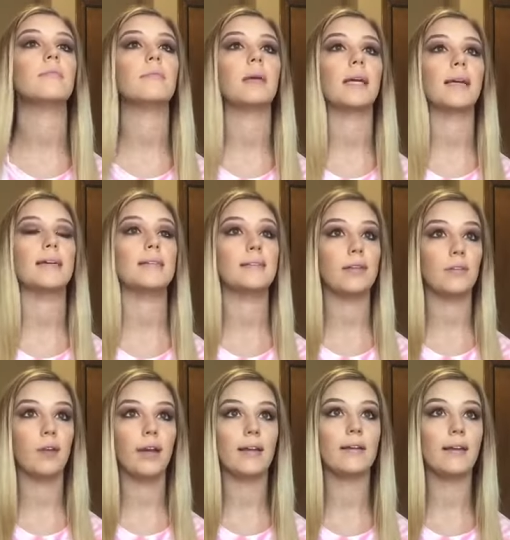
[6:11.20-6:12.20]
because they're
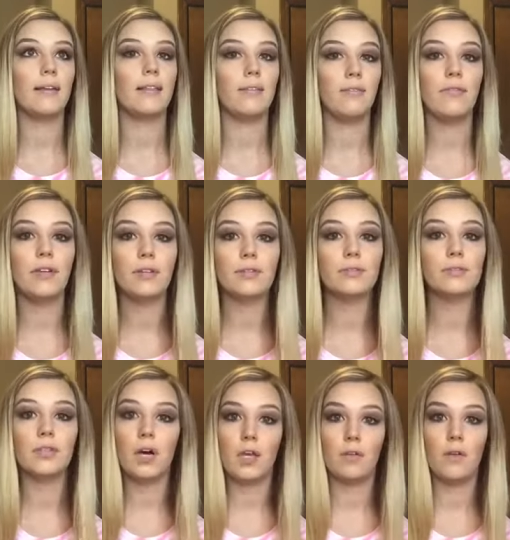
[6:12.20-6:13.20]
like cutting the fields
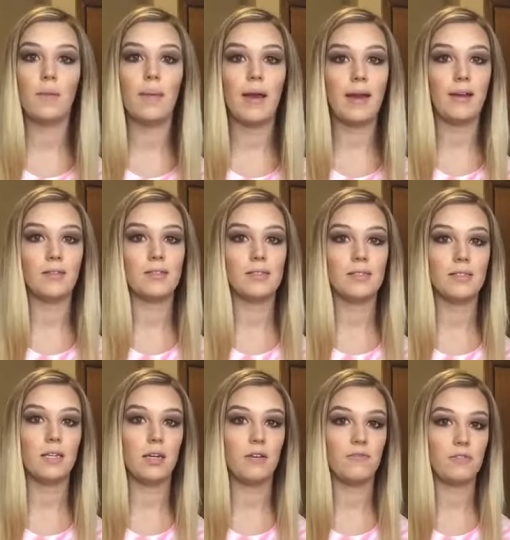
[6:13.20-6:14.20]
all around my house and
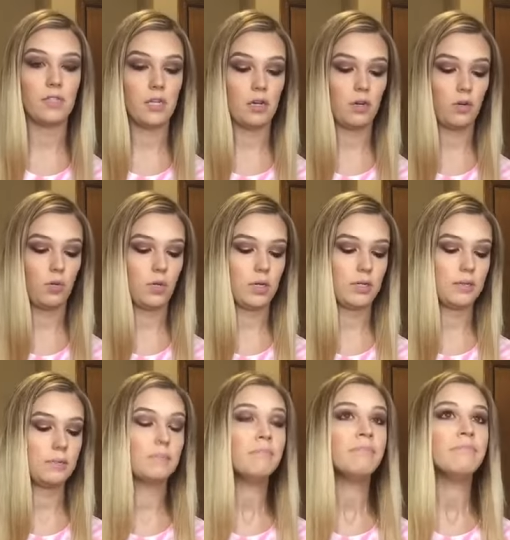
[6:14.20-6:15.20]
stuff. So
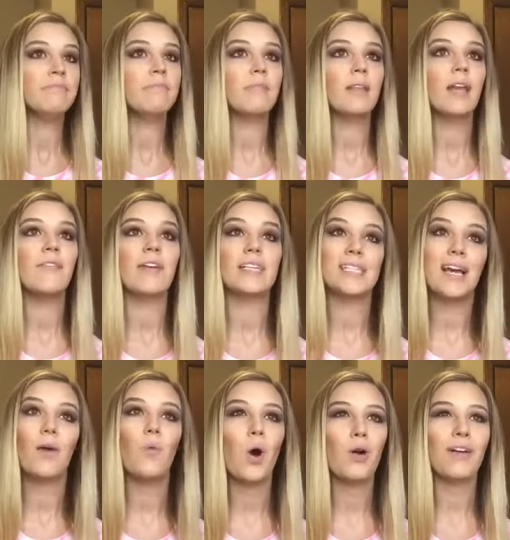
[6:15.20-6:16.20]
if I
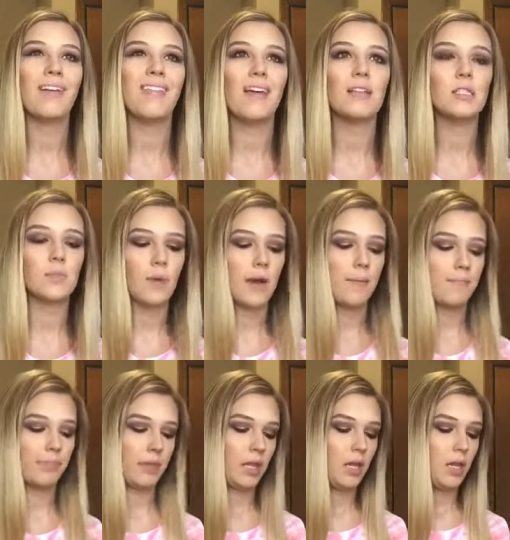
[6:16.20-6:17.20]
sound wonky, that's why.
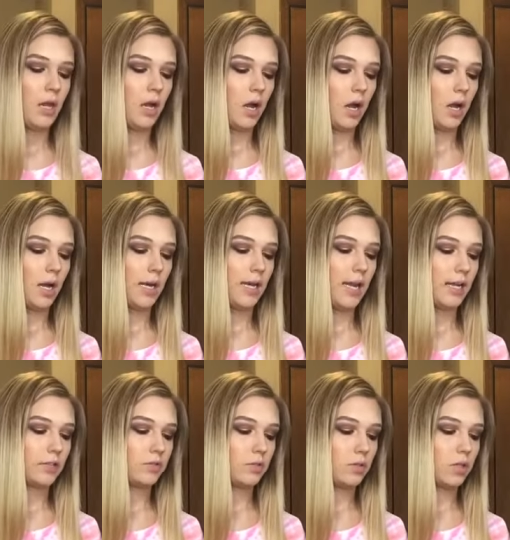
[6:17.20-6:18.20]
All right,
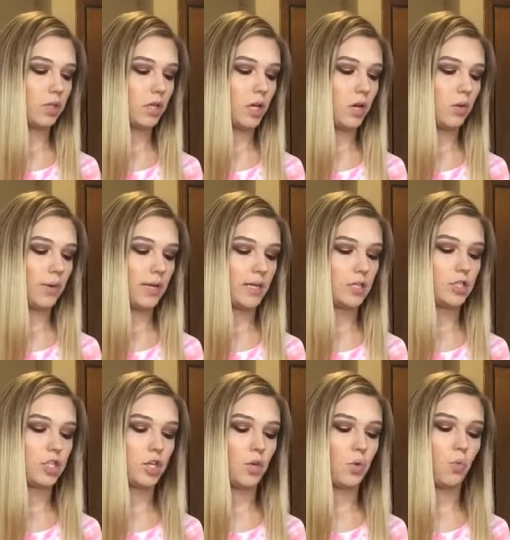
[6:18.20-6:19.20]
next we're gonna go
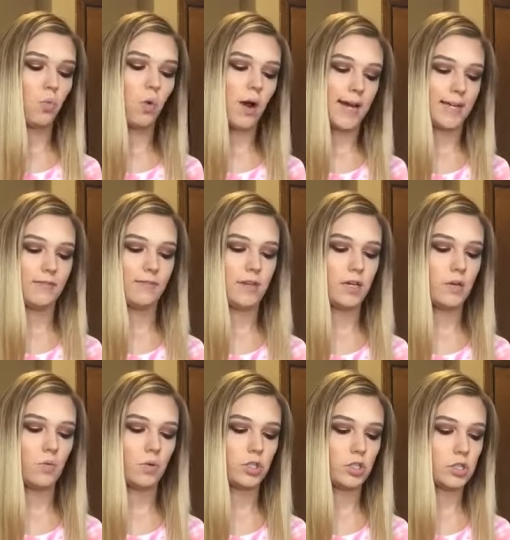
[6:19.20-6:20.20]
into Wifey,
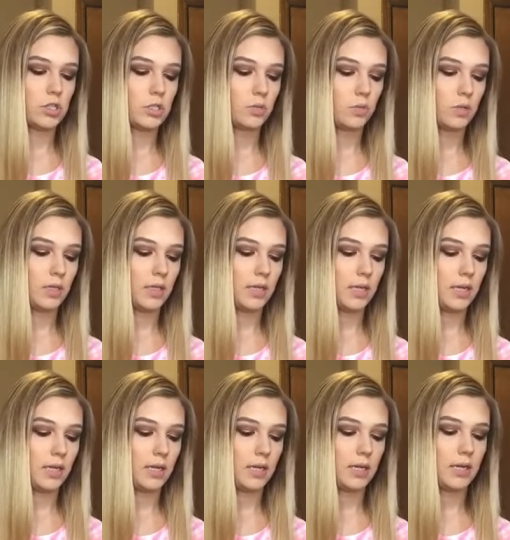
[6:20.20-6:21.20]
which is what
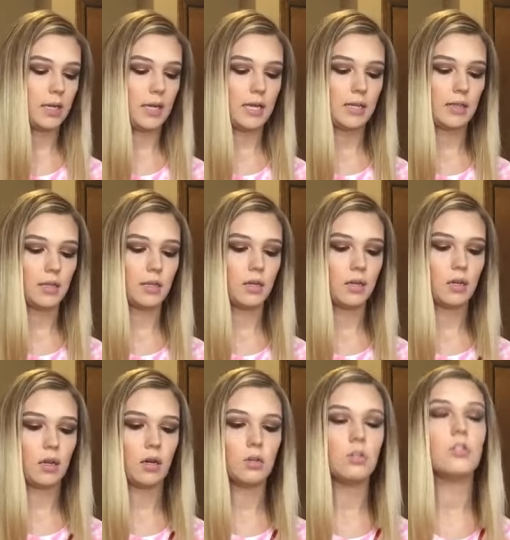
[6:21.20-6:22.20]
uh, Nathan
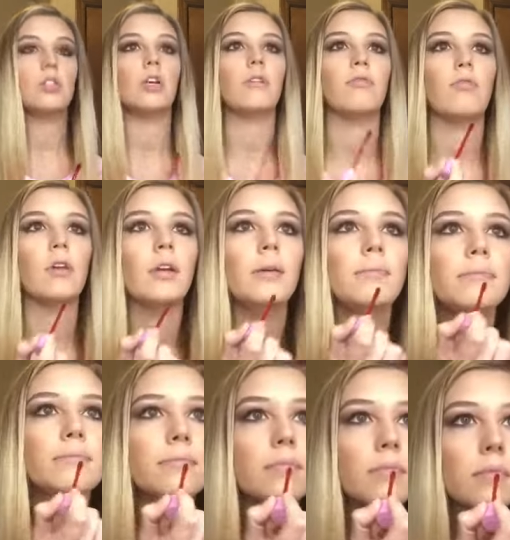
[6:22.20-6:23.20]
calls Jeffree,
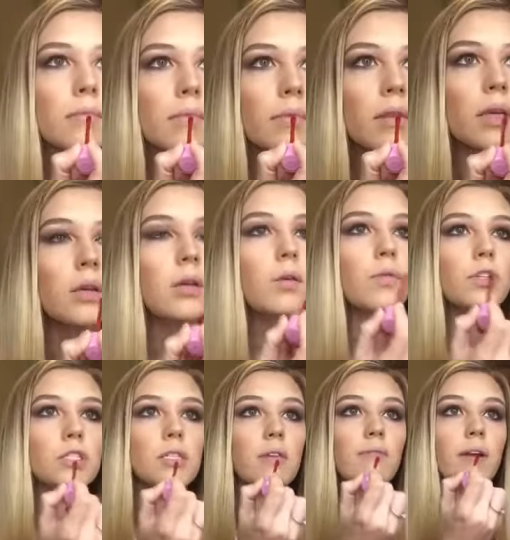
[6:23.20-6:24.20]

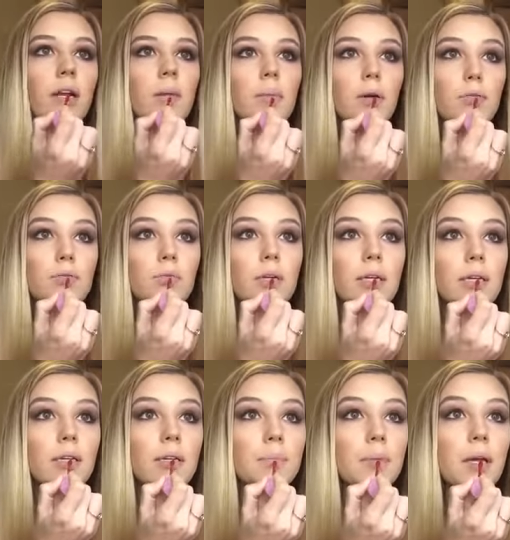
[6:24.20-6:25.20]
which is a very bold
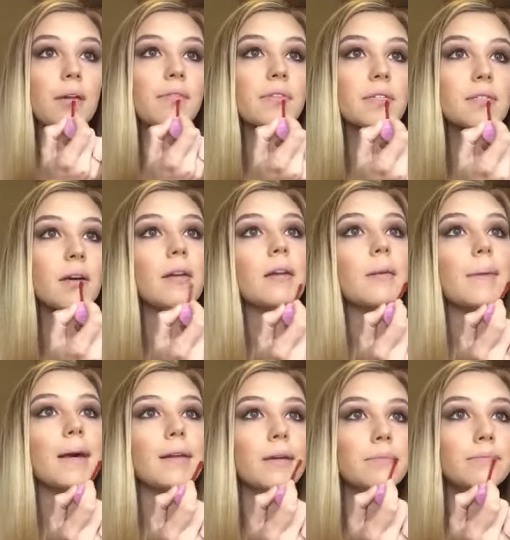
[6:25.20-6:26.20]
red. I'm kind of excited
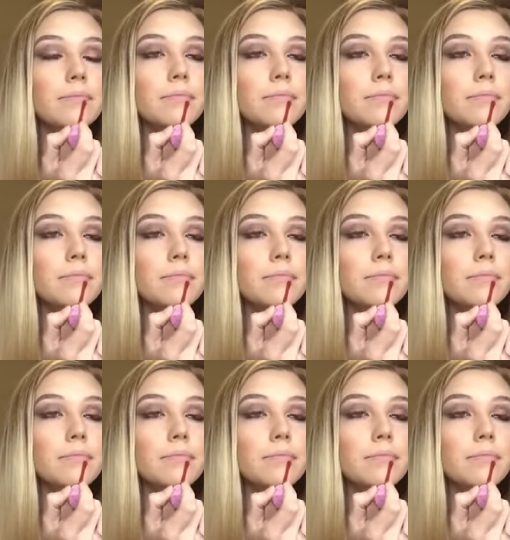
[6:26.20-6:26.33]
about it.